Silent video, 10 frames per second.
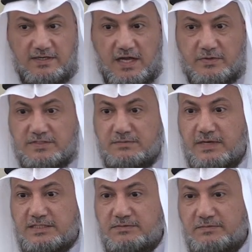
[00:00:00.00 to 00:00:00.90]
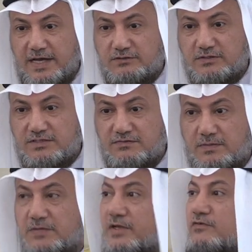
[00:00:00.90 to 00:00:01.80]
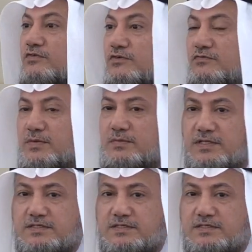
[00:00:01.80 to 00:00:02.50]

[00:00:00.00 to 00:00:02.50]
a person might be bad to his family but in front of people